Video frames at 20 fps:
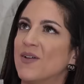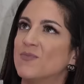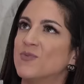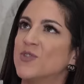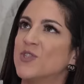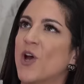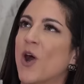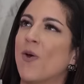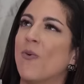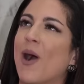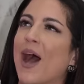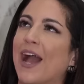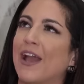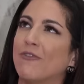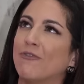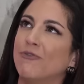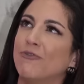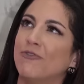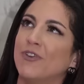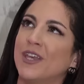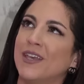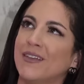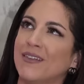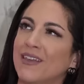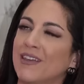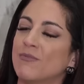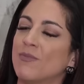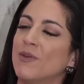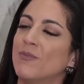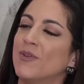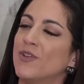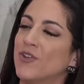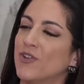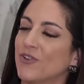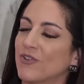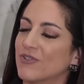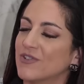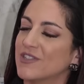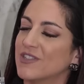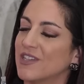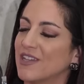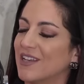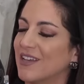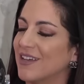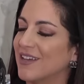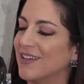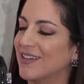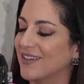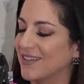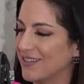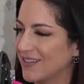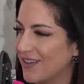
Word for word: So I feel like maybe New York City